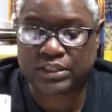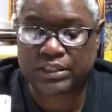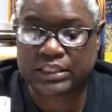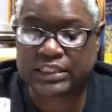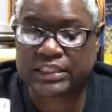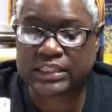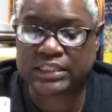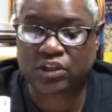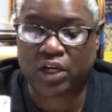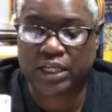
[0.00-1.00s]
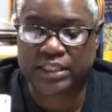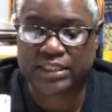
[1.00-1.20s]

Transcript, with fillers: Lisa is talking to